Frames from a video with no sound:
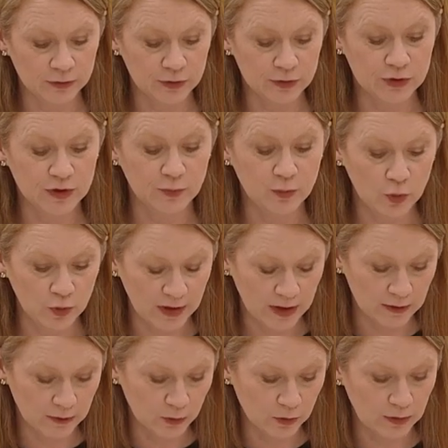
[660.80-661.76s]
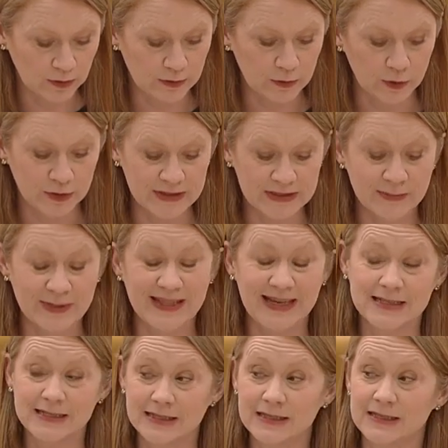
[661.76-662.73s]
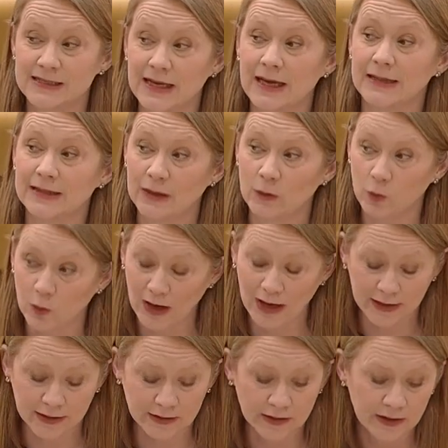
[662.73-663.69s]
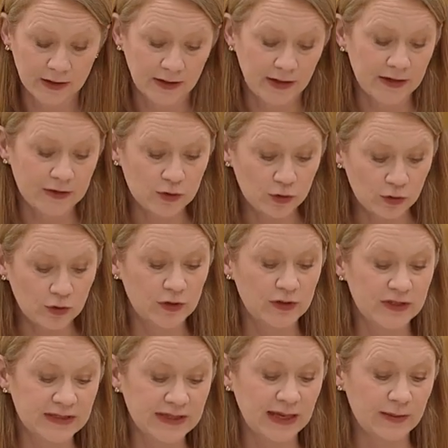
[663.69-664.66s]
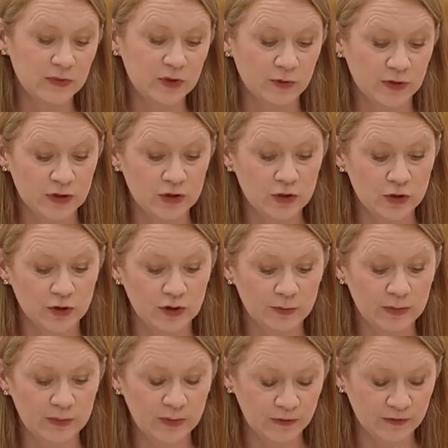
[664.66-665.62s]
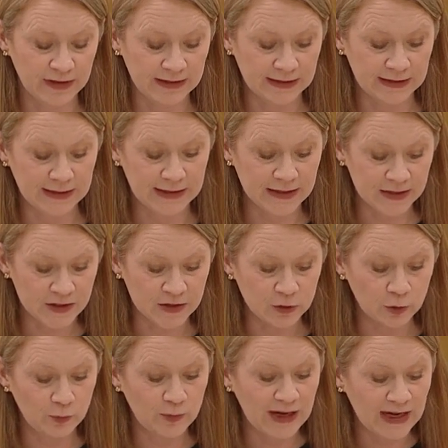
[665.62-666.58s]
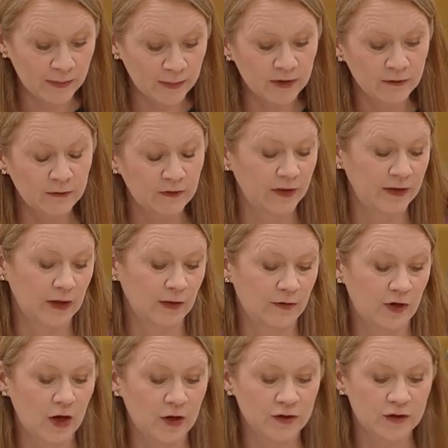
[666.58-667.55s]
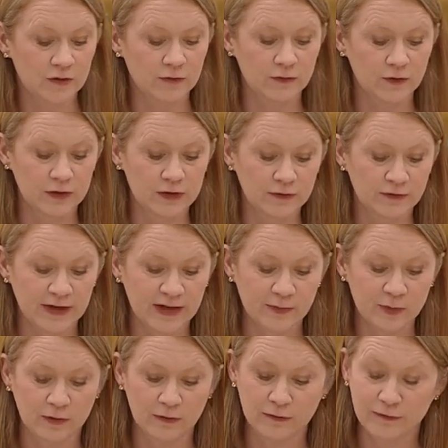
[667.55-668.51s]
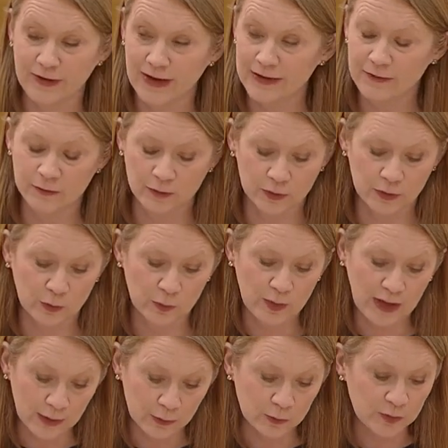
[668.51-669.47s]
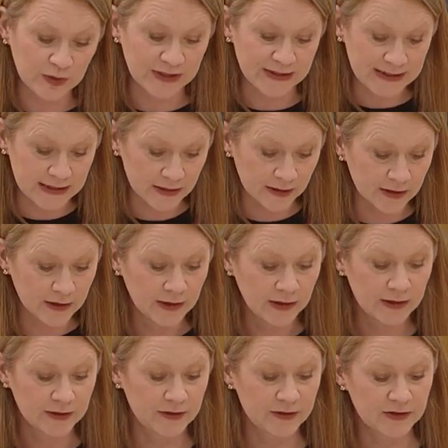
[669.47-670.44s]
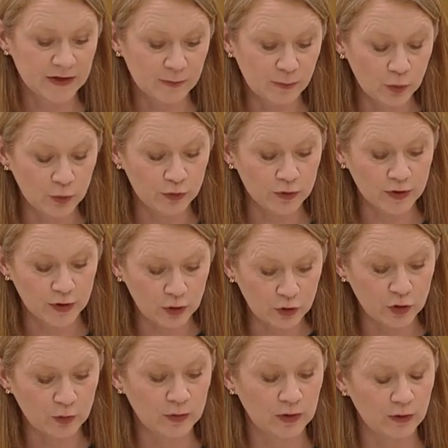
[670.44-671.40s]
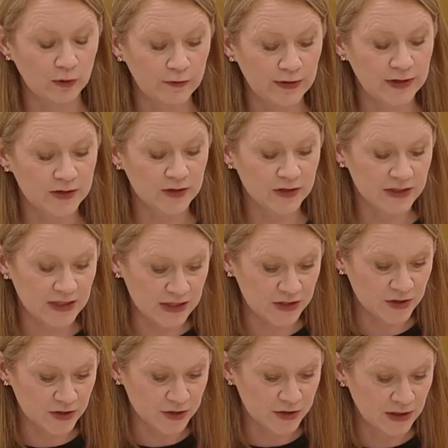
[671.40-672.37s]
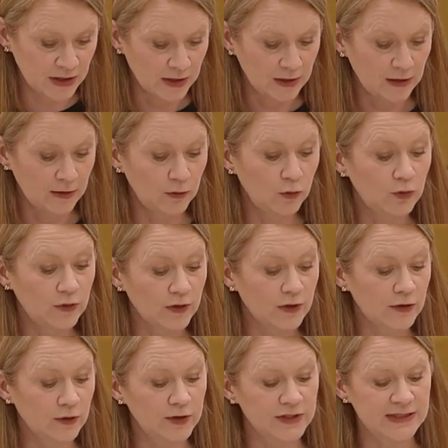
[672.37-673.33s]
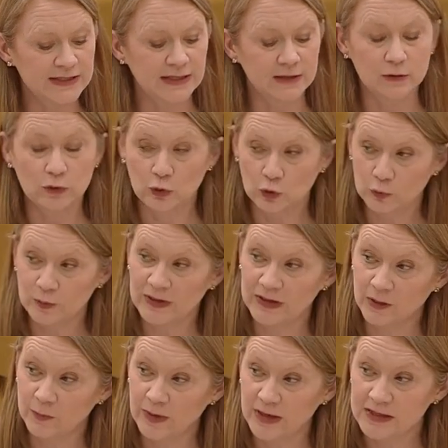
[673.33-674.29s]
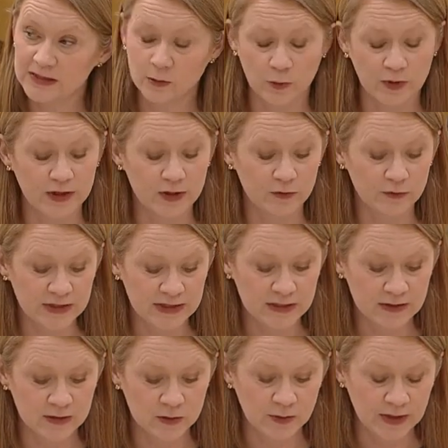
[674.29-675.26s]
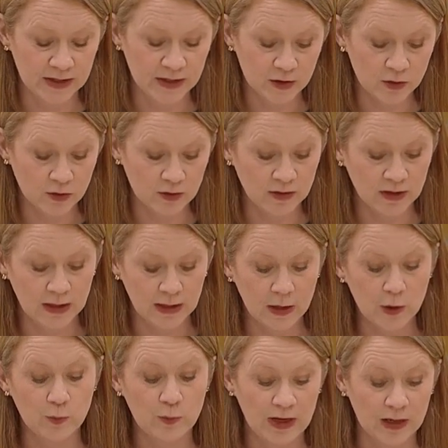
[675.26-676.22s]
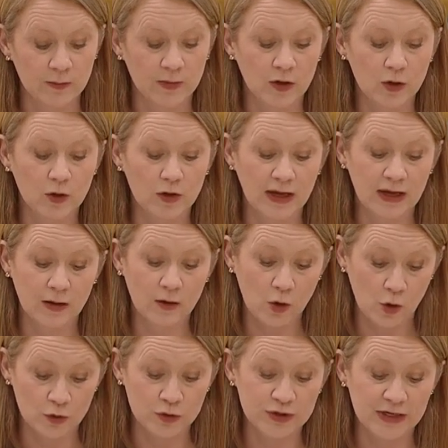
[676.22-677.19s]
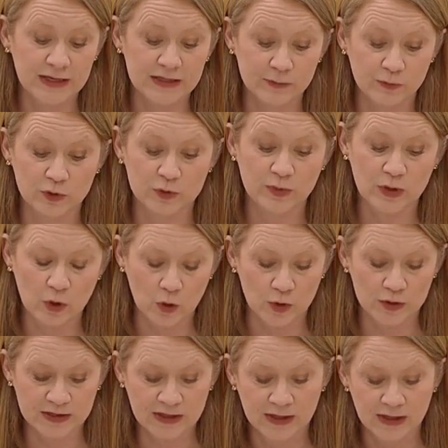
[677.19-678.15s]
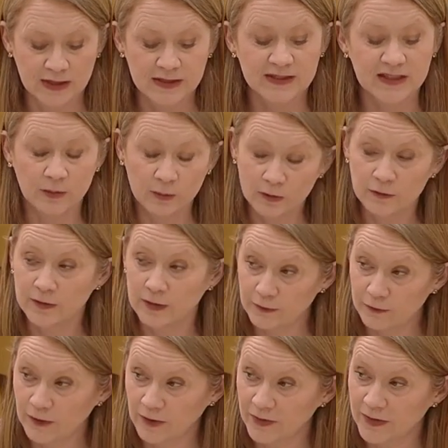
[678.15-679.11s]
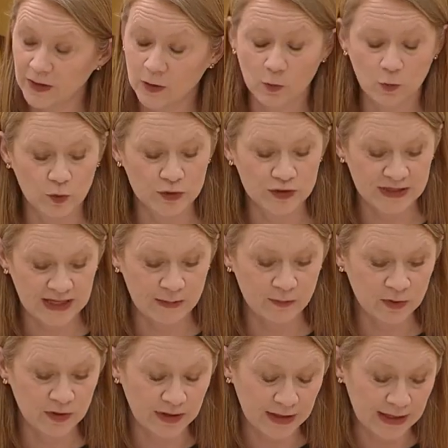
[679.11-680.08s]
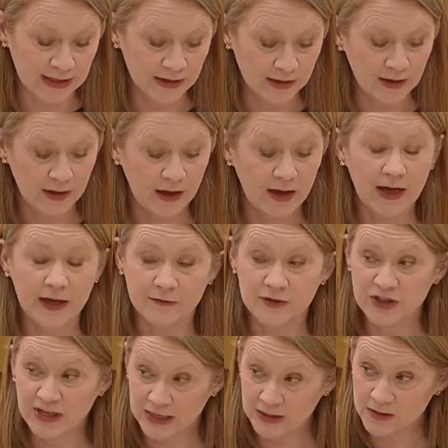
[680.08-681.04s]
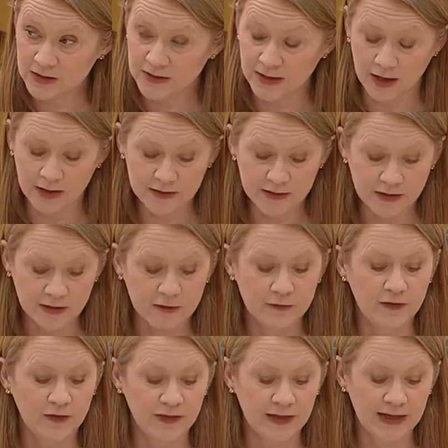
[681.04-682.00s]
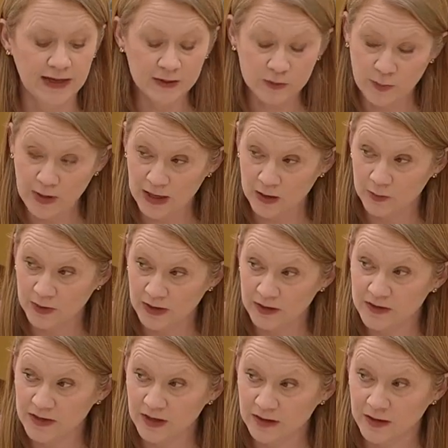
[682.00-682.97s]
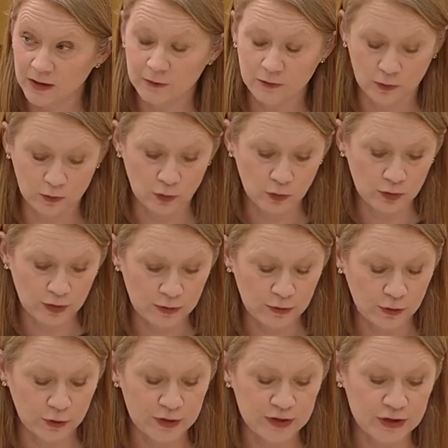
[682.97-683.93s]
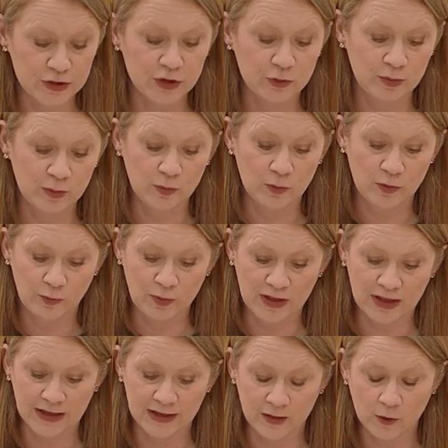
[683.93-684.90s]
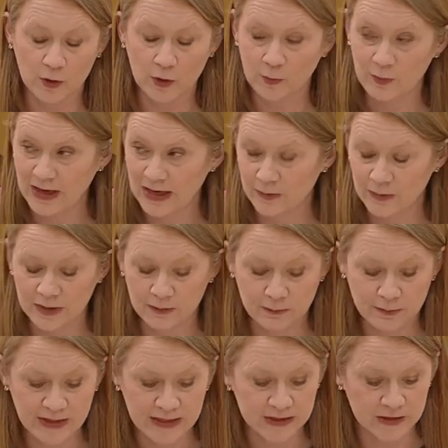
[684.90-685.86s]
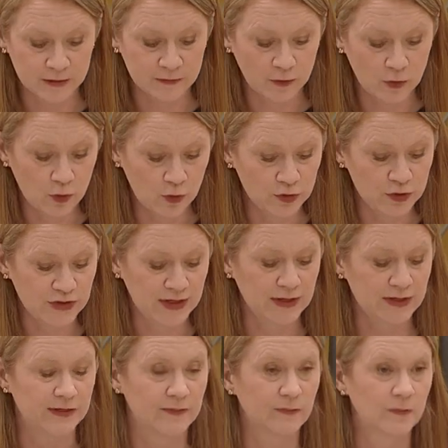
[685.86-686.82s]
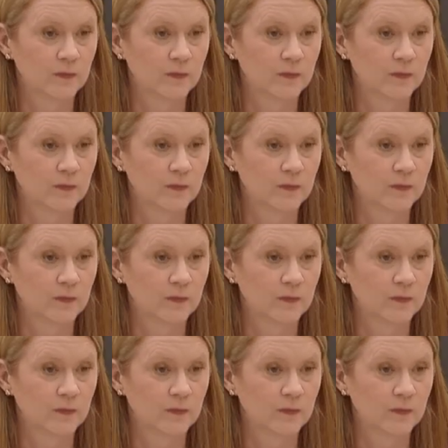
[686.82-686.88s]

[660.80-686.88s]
to support our local authorities, but that's exactly why I took the step to ensure that we provided additional permanent funding of £145.5 million per year to support the recruitment of extra teachers. Local authorities had told me in the past that one of the reasons why they couldn't allow permanent contracts was because some of our funding was temporary. I have changed that. The funding is permanent, and therefore local authorities should be applying on a permanent basis for contracts.